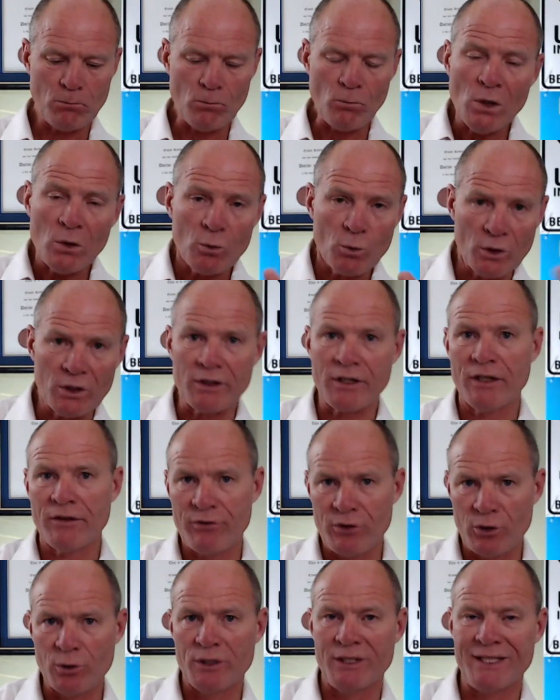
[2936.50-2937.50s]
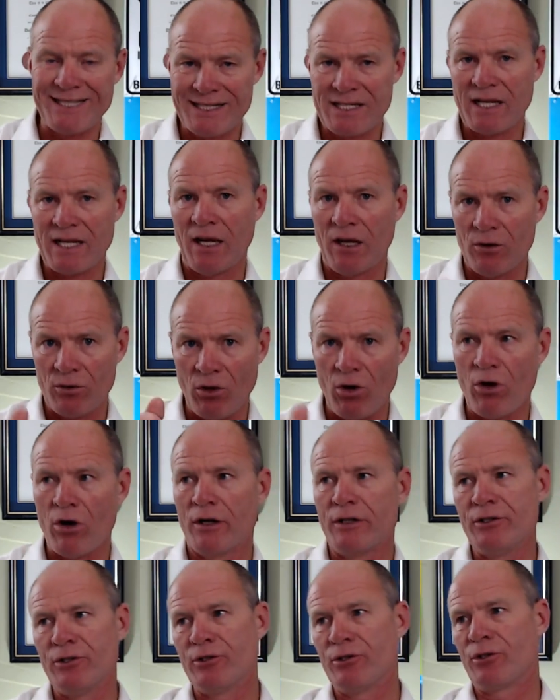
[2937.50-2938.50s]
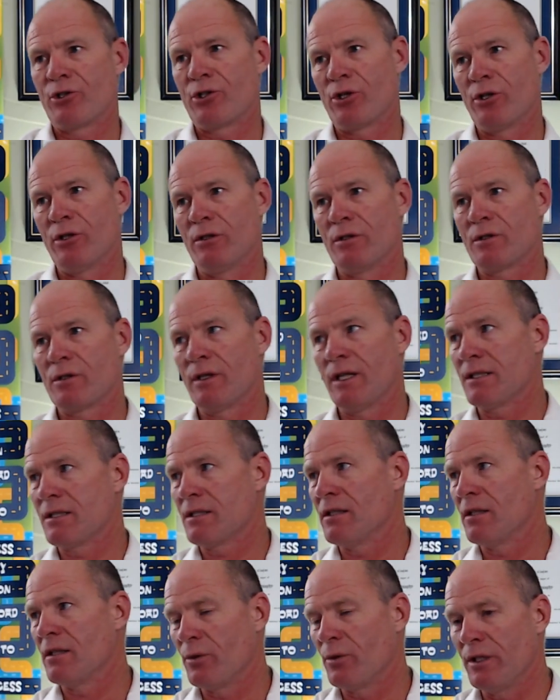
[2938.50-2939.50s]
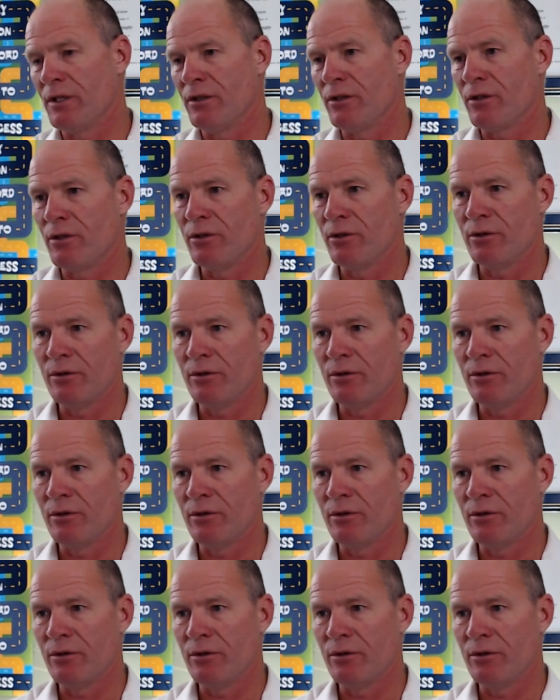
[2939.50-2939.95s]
will give you a discount on your insurance. So that's the other way you can do